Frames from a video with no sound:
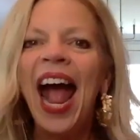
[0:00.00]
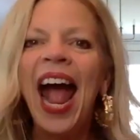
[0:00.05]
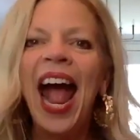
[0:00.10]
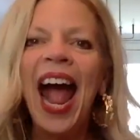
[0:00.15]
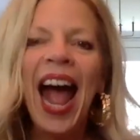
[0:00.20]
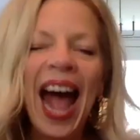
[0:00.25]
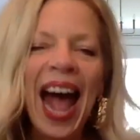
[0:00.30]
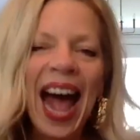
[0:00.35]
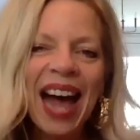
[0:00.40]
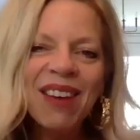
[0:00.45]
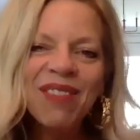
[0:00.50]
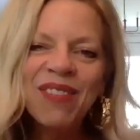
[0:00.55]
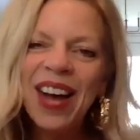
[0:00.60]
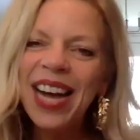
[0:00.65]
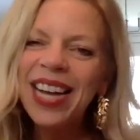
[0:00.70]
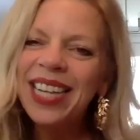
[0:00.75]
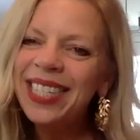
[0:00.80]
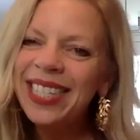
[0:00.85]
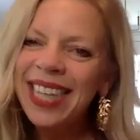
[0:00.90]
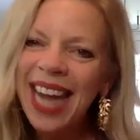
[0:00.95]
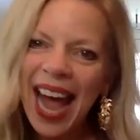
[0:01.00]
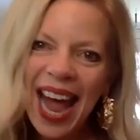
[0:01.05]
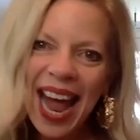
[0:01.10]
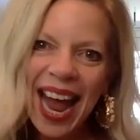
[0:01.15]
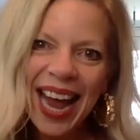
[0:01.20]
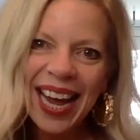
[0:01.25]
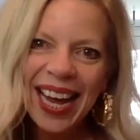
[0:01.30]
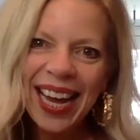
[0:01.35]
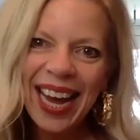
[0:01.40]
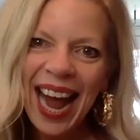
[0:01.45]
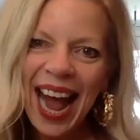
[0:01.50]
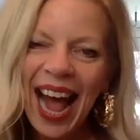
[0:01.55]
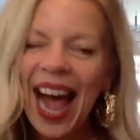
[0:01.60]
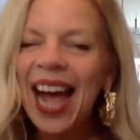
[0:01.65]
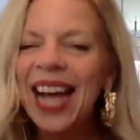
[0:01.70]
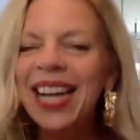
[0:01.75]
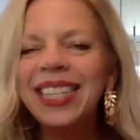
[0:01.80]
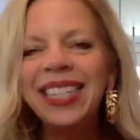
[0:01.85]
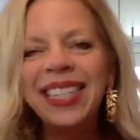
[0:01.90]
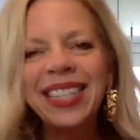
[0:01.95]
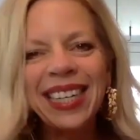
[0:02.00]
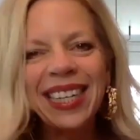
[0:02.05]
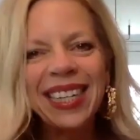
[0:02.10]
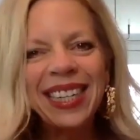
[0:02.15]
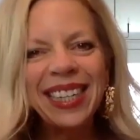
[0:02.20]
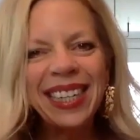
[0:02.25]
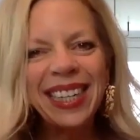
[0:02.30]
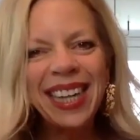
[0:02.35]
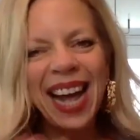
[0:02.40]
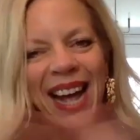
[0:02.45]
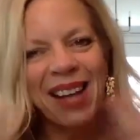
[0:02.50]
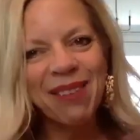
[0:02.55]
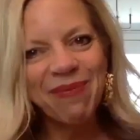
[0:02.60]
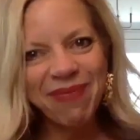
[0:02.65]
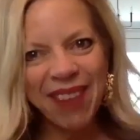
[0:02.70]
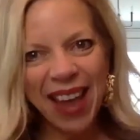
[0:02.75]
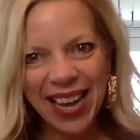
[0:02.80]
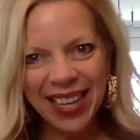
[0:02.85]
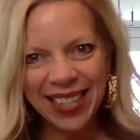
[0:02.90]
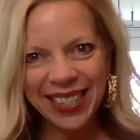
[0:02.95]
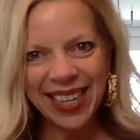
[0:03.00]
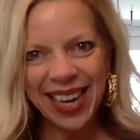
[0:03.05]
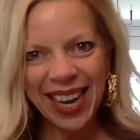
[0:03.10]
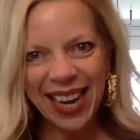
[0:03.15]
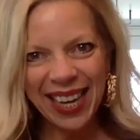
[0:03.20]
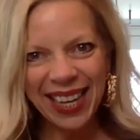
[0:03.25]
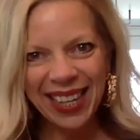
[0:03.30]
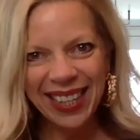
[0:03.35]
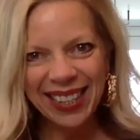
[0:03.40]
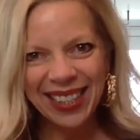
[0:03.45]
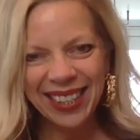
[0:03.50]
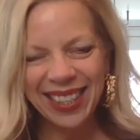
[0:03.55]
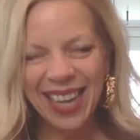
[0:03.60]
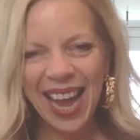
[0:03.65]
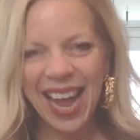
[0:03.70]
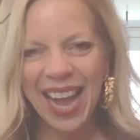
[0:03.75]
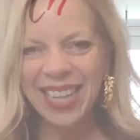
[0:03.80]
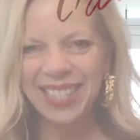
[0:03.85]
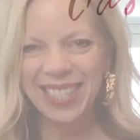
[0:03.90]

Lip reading: Have a day as amazing as